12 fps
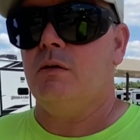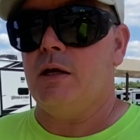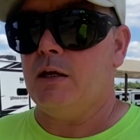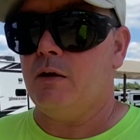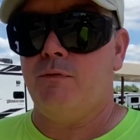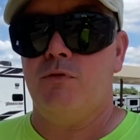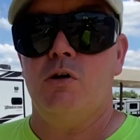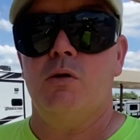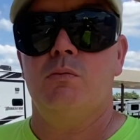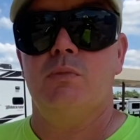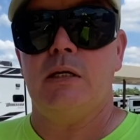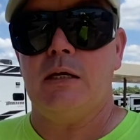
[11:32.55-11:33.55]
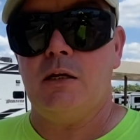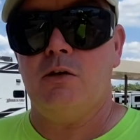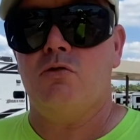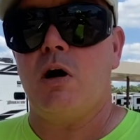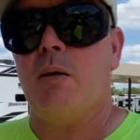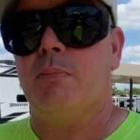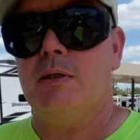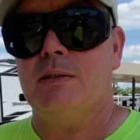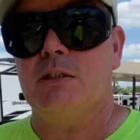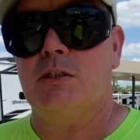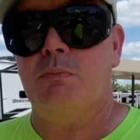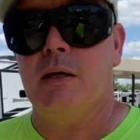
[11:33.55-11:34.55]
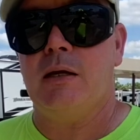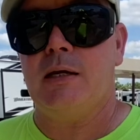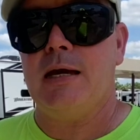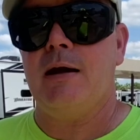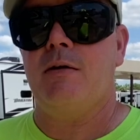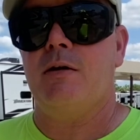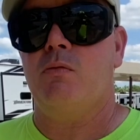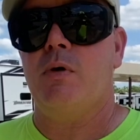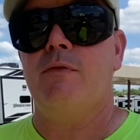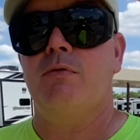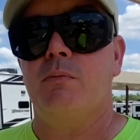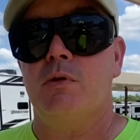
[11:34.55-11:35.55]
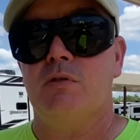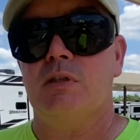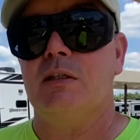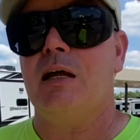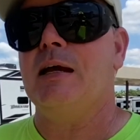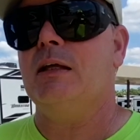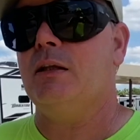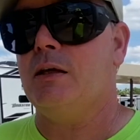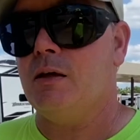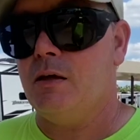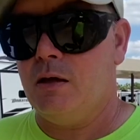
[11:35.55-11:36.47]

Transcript: any fumes, any droplets is being carried away from you slightly,